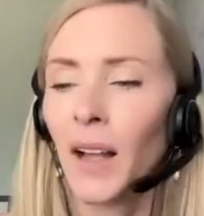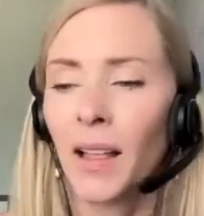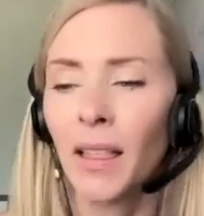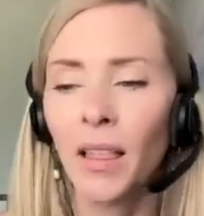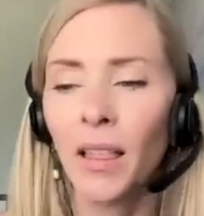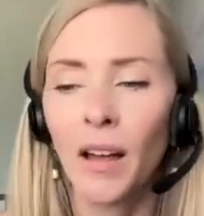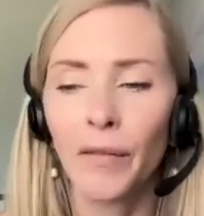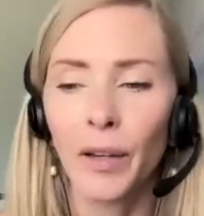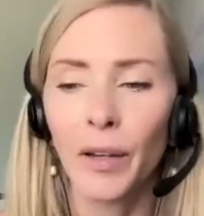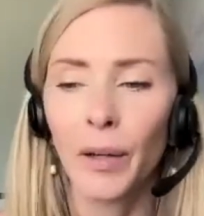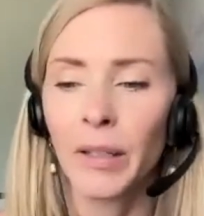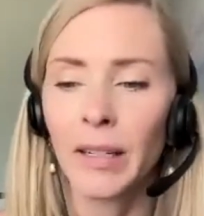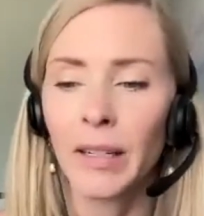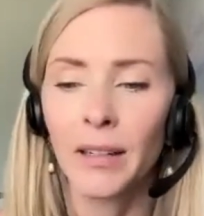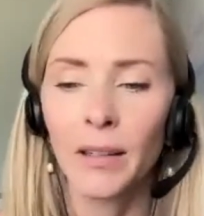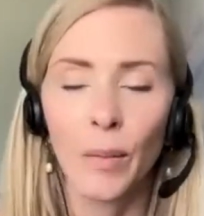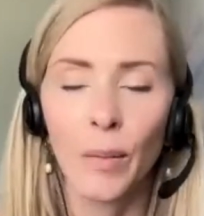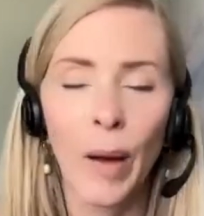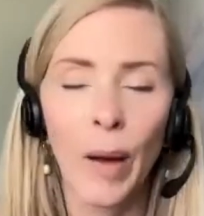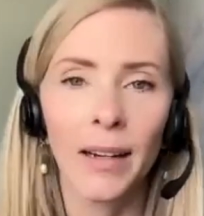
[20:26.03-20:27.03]
I love using
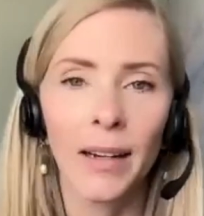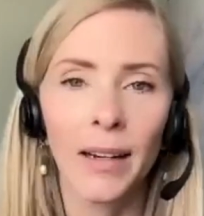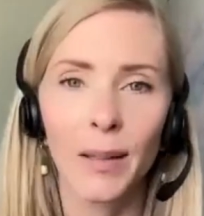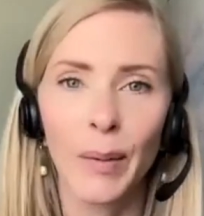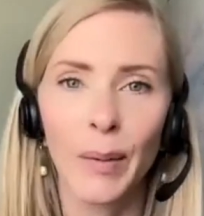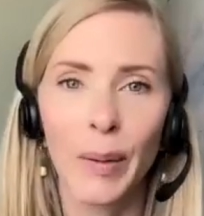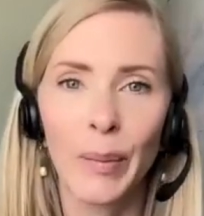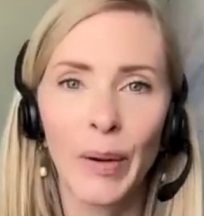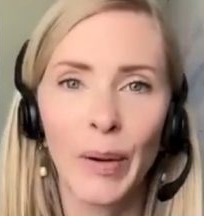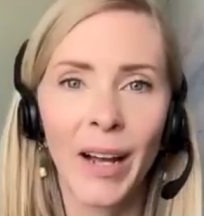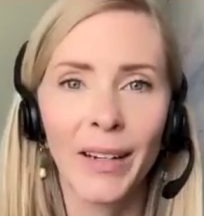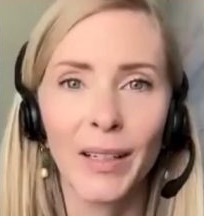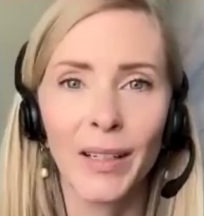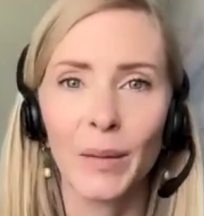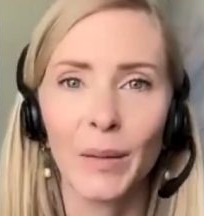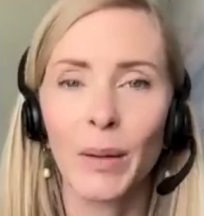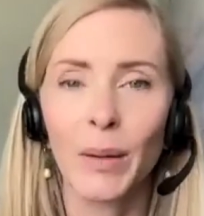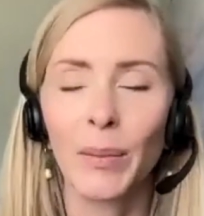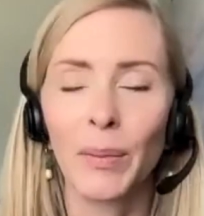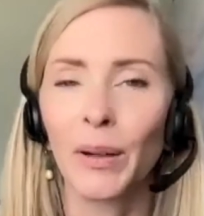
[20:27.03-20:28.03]
somatics in my
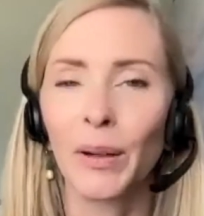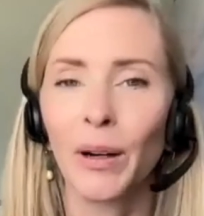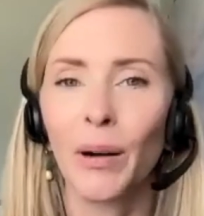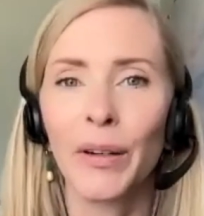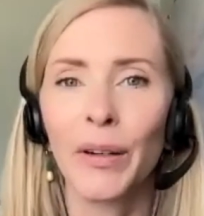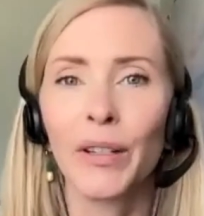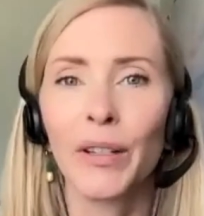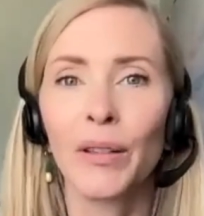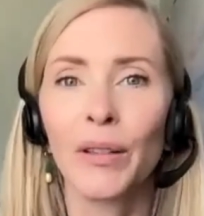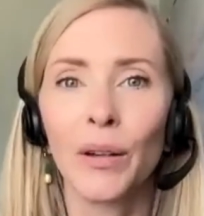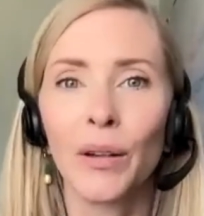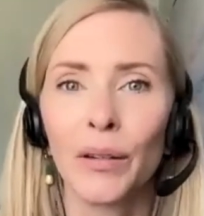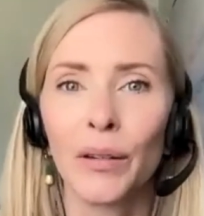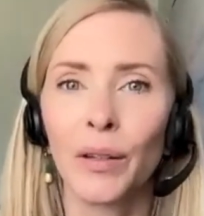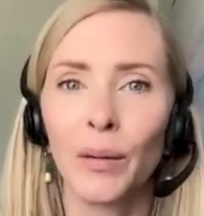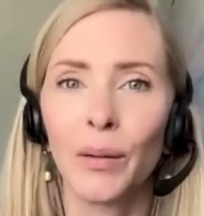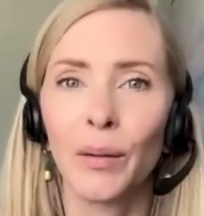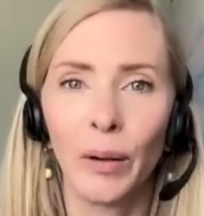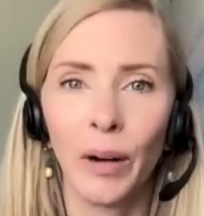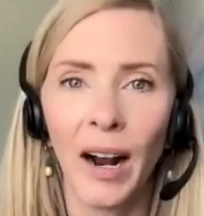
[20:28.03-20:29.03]
practice. People are always so
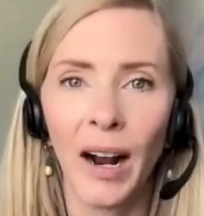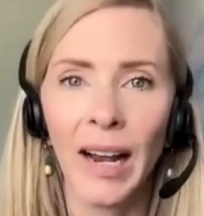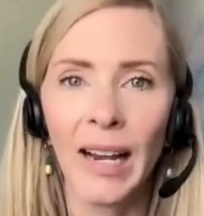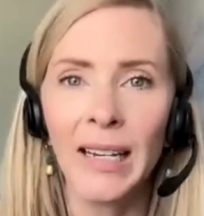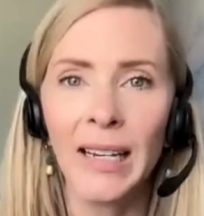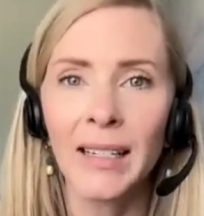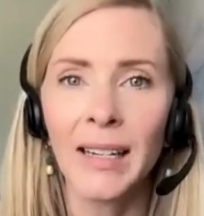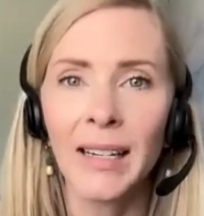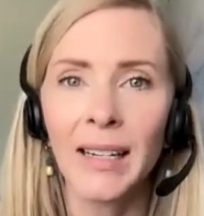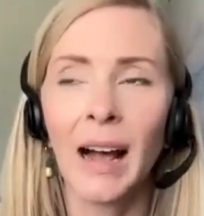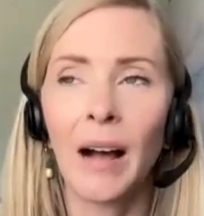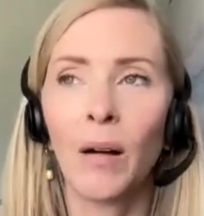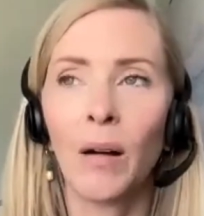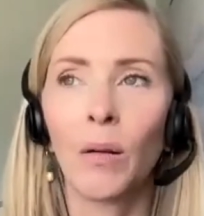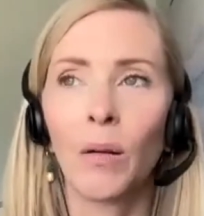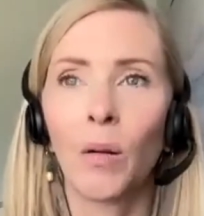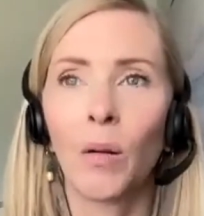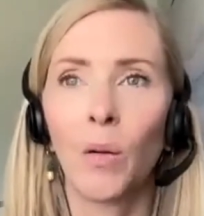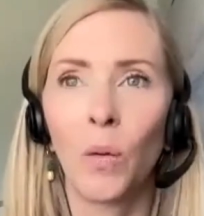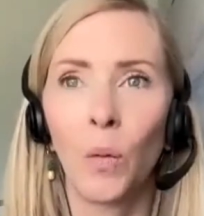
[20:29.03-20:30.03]
surprised at
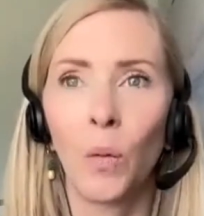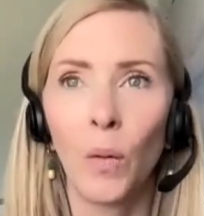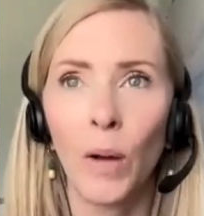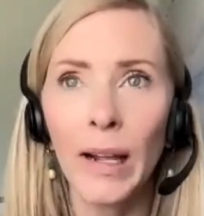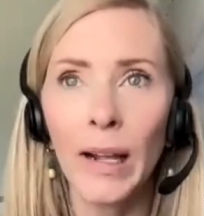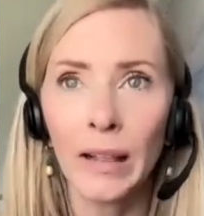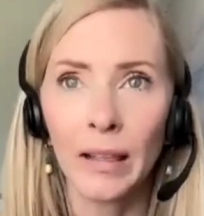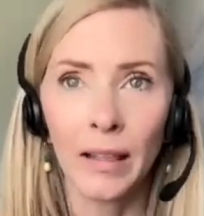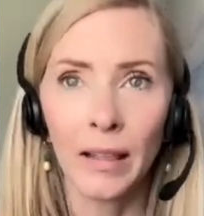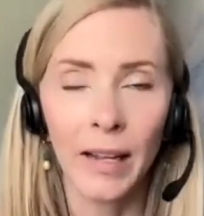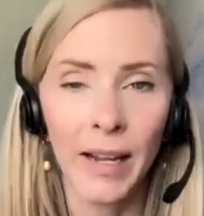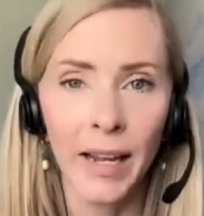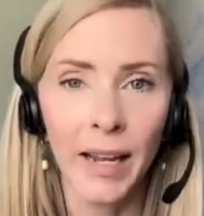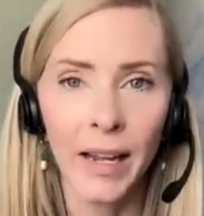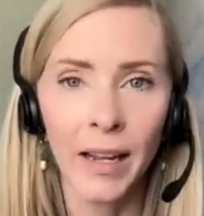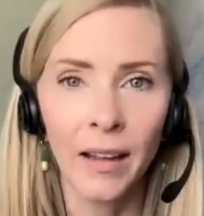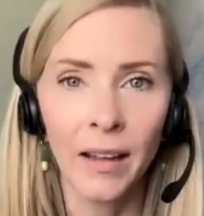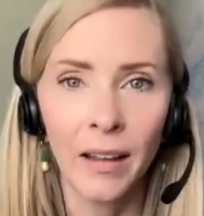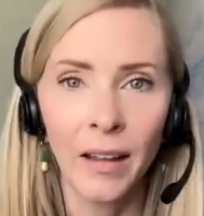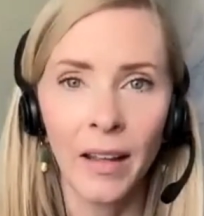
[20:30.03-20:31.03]
how
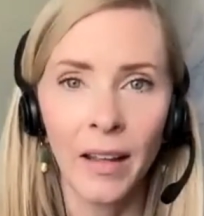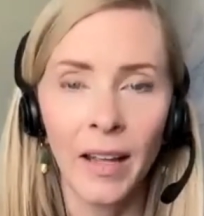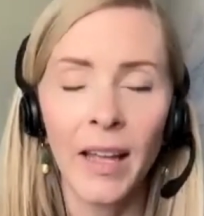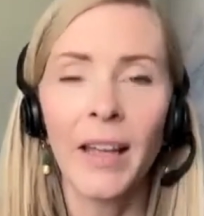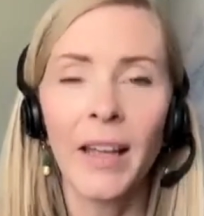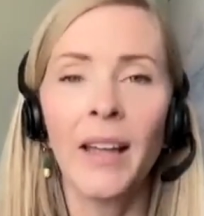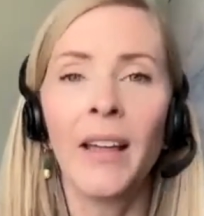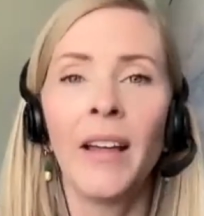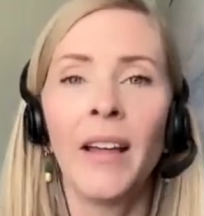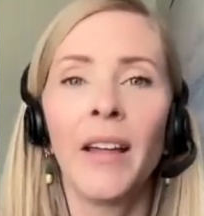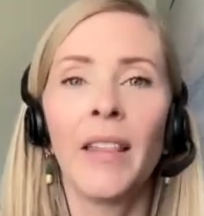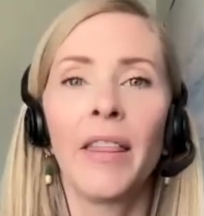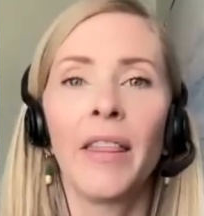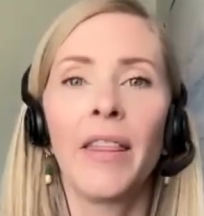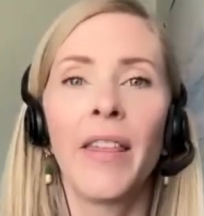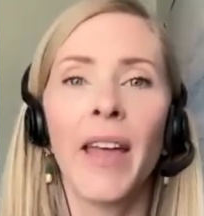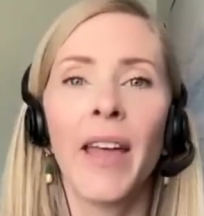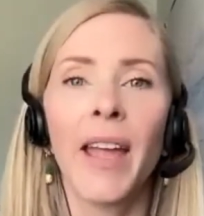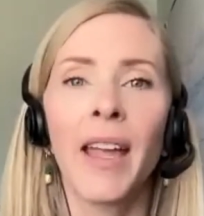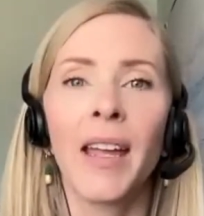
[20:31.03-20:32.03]
quickly
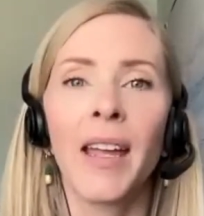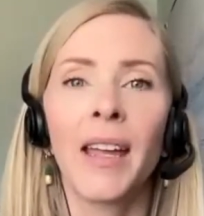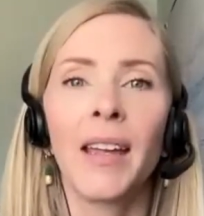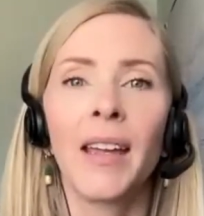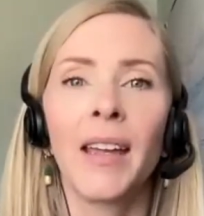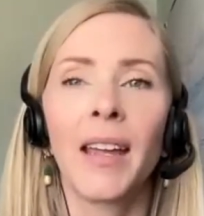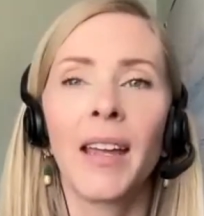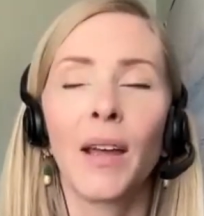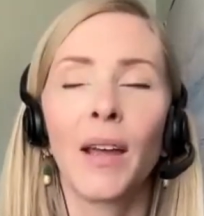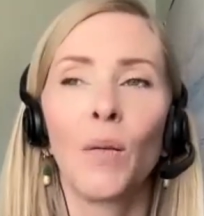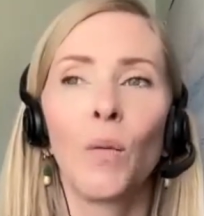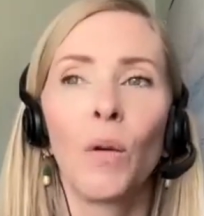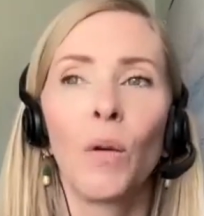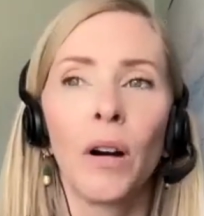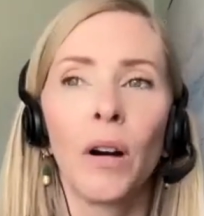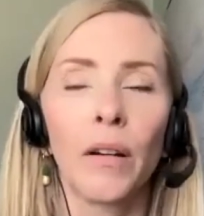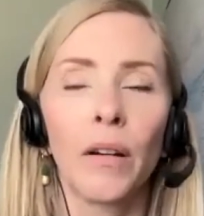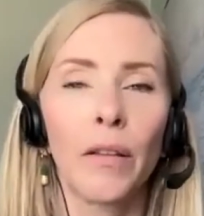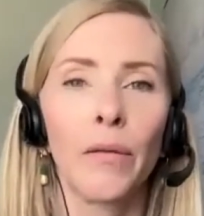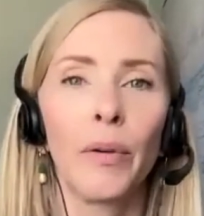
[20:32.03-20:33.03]
they can
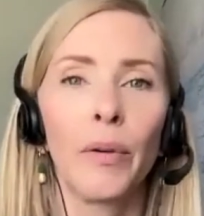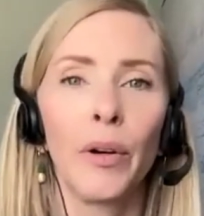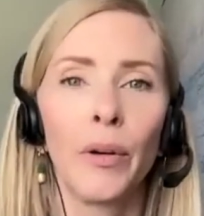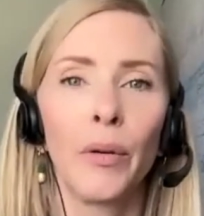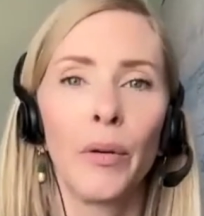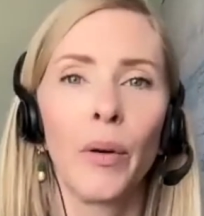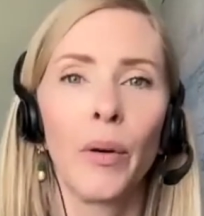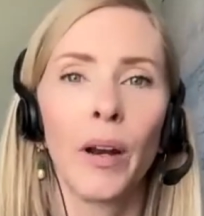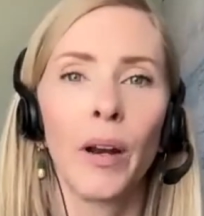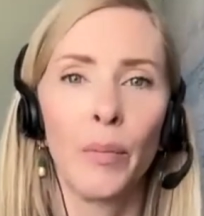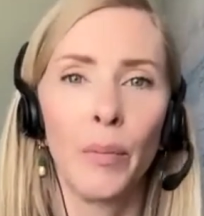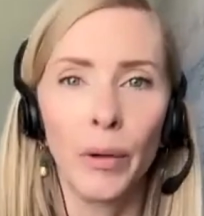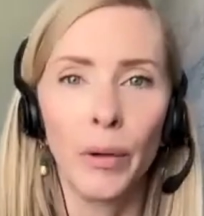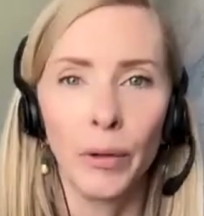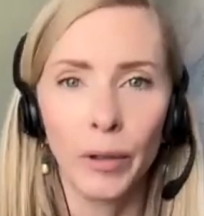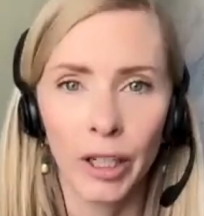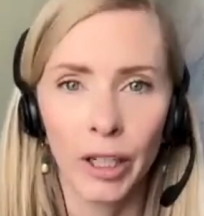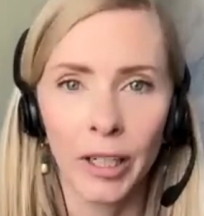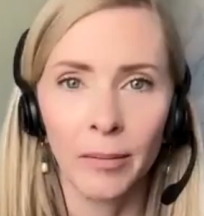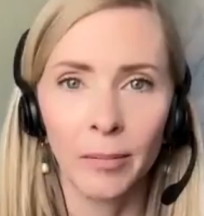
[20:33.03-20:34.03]
work through an
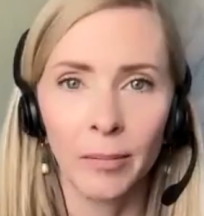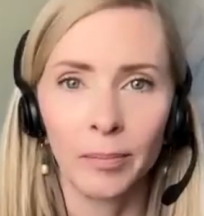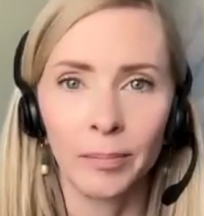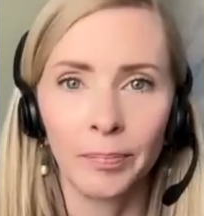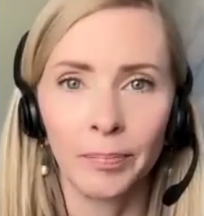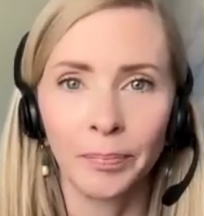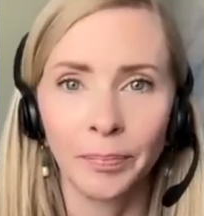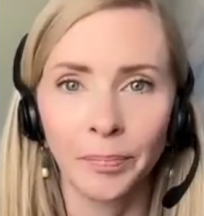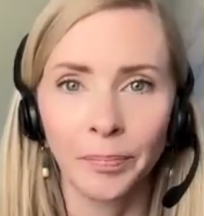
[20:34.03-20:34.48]
emotion.